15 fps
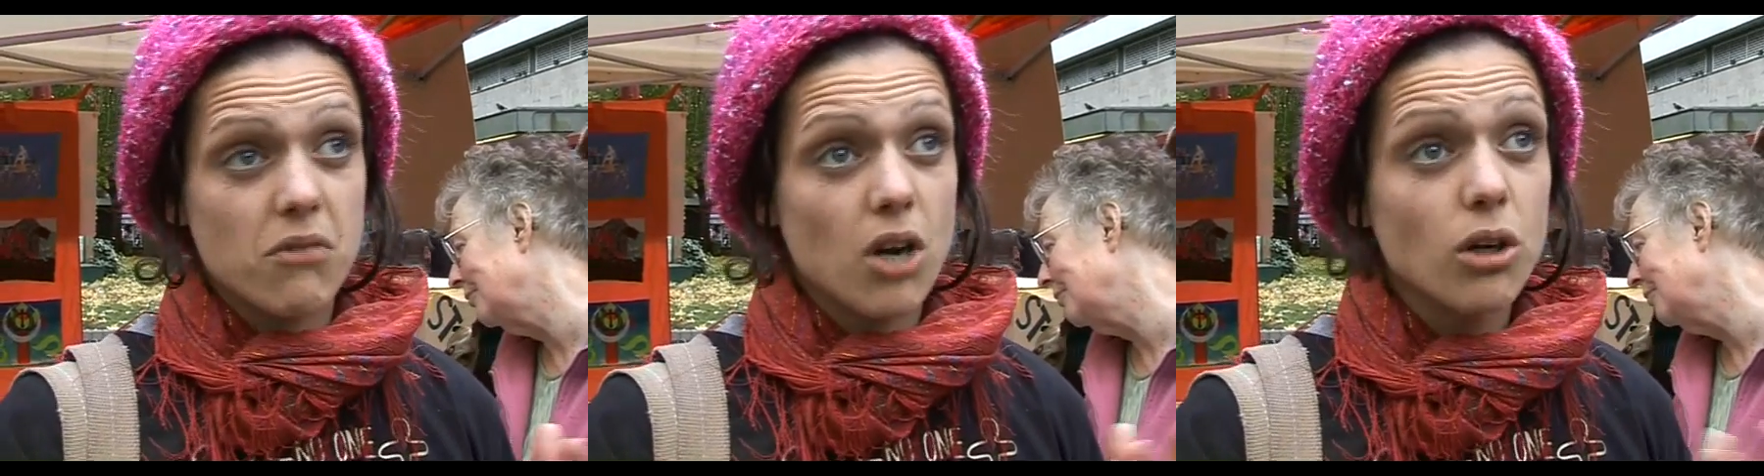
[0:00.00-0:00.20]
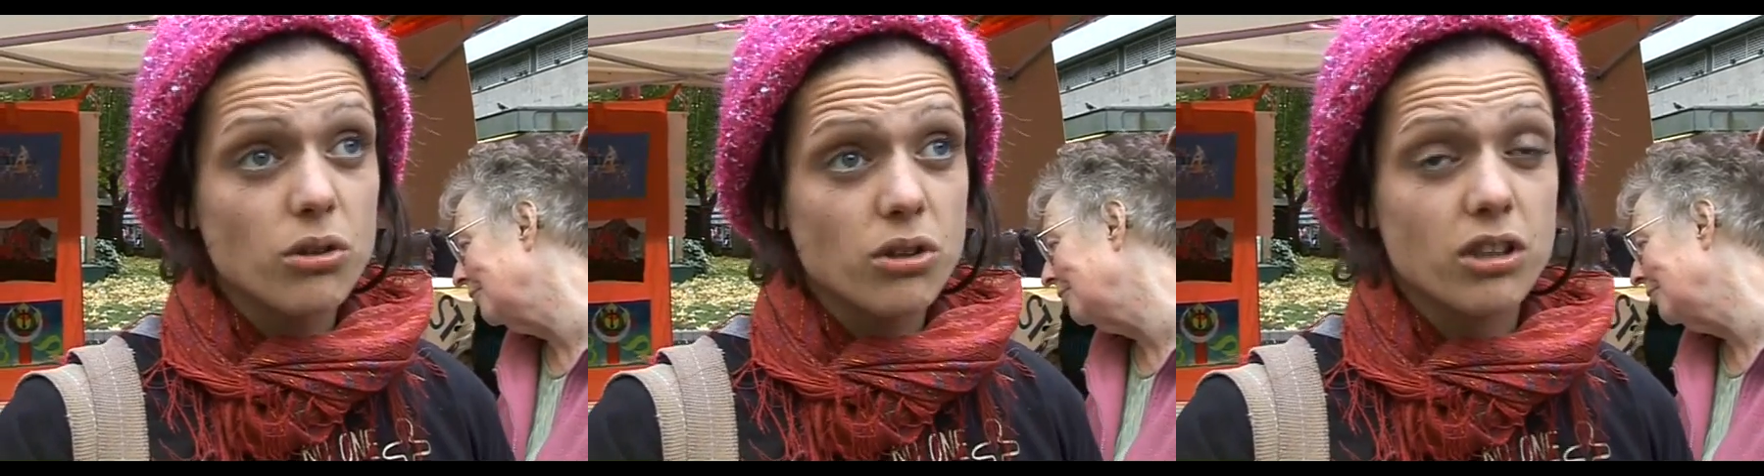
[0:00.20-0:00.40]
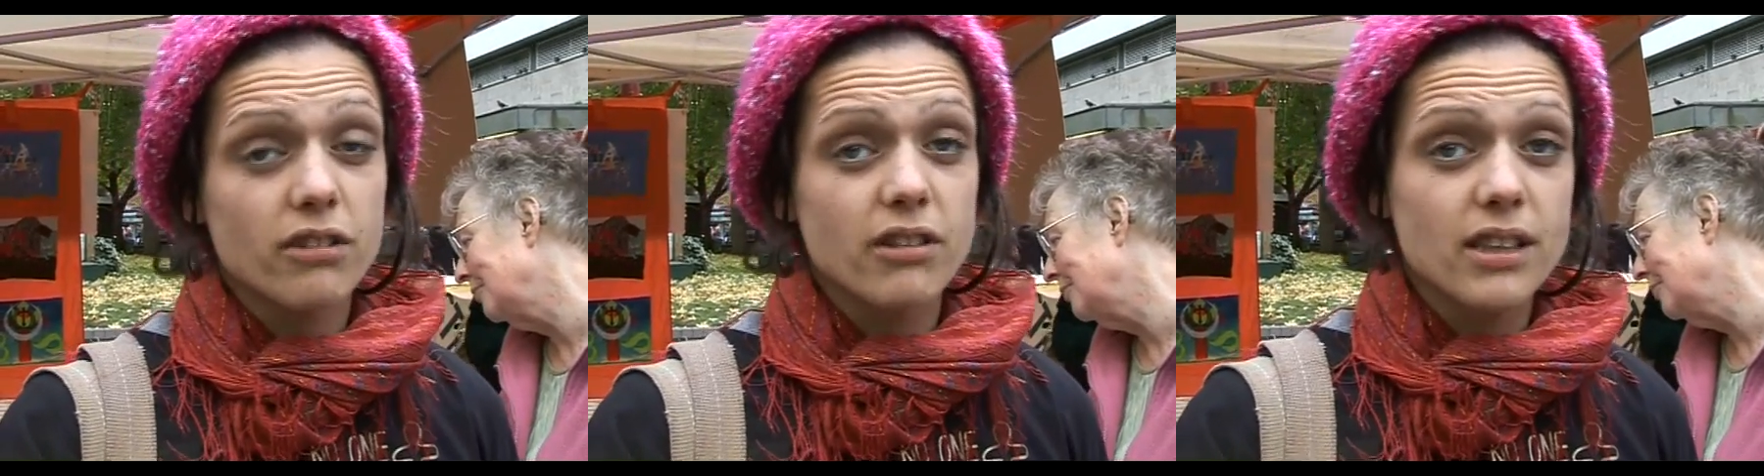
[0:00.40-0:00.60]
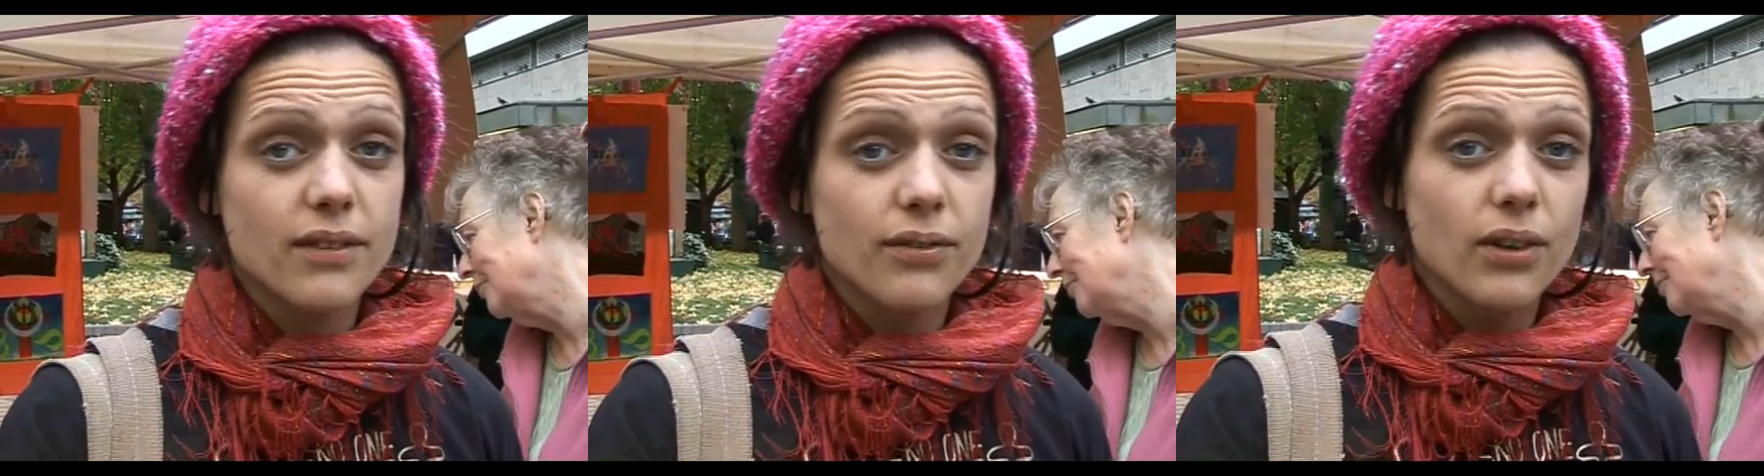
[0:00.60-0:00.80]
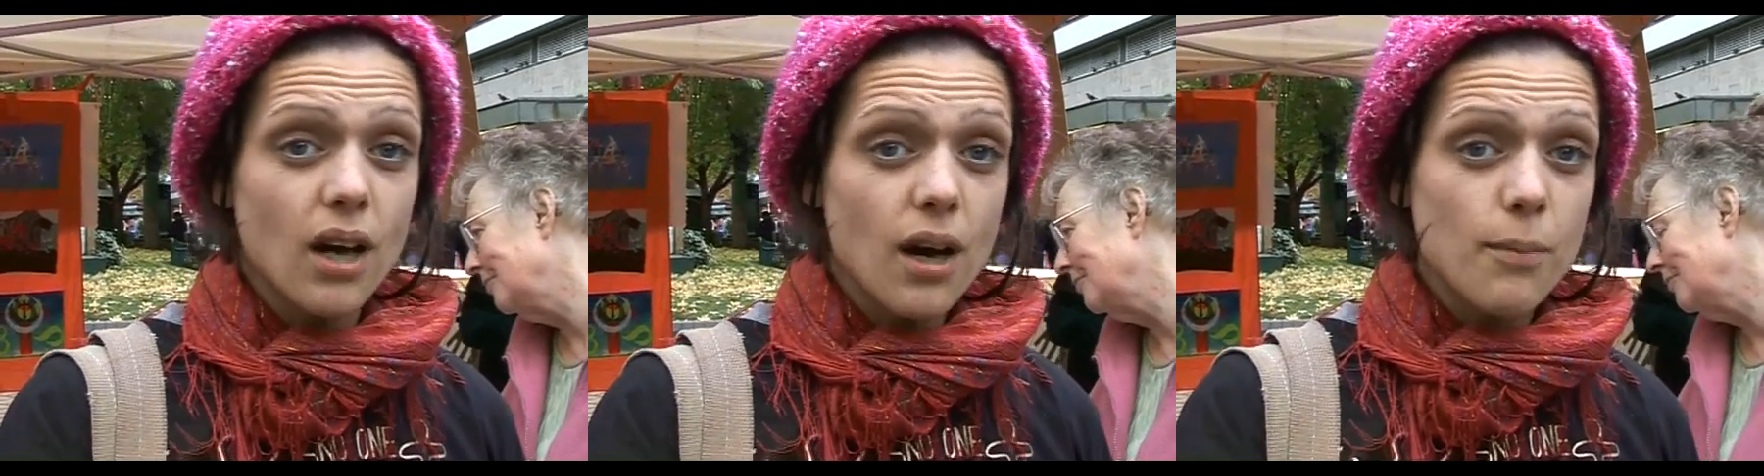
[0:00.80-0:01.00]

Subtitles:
culture, a different